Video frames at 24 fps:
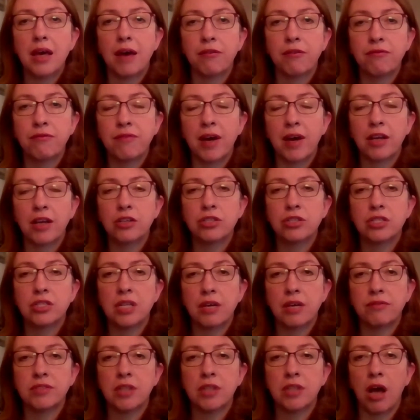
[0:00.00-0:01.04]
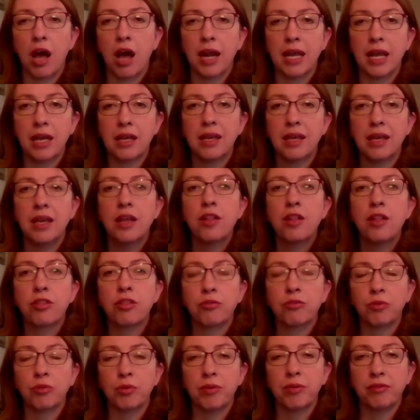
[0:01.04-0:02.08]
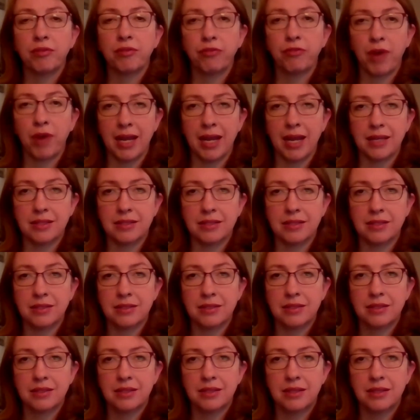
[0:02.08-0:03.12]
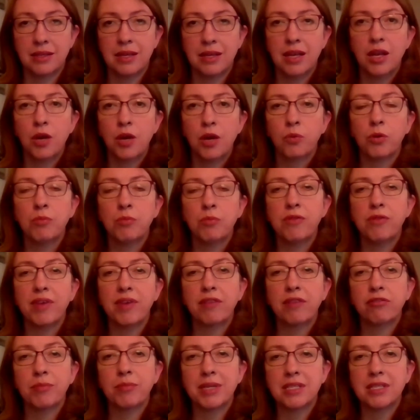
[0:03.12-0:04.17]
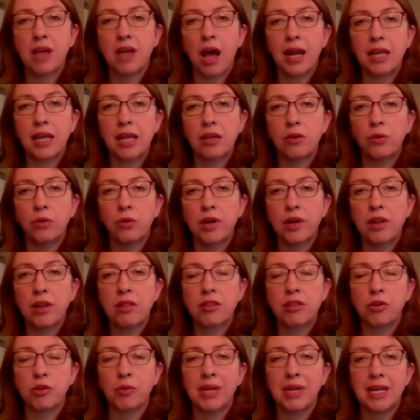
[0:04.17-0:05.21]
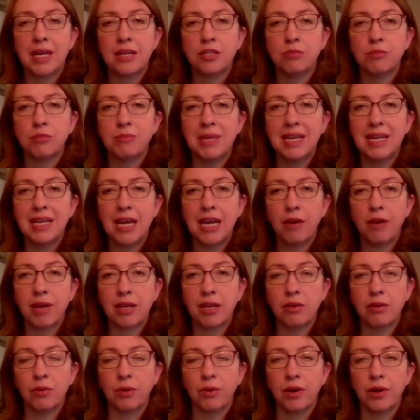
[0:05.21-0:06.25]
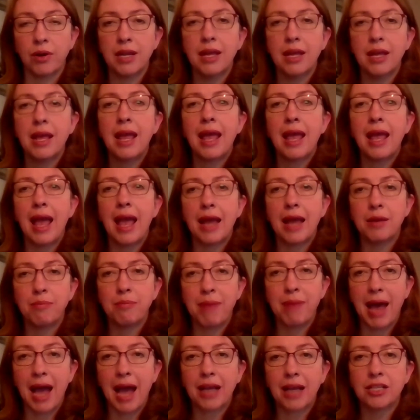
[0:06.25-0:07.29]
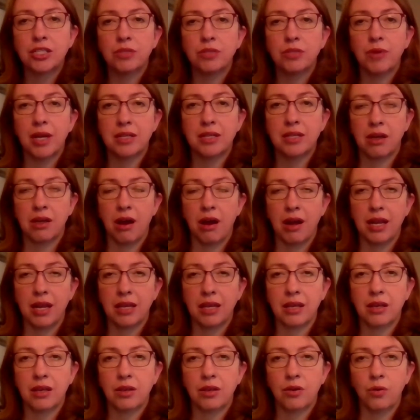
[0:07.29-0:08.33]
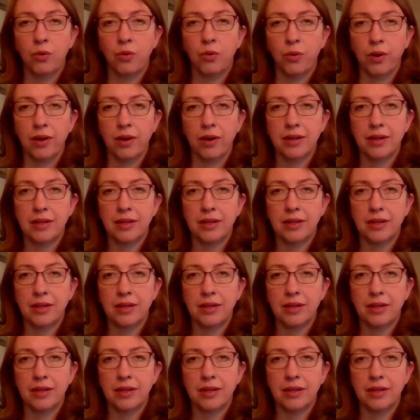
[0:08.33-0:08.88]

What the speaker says: a function of tonic through a phrase. We're moving from a tonic chord through an intermediary chord and back to a tonic chord.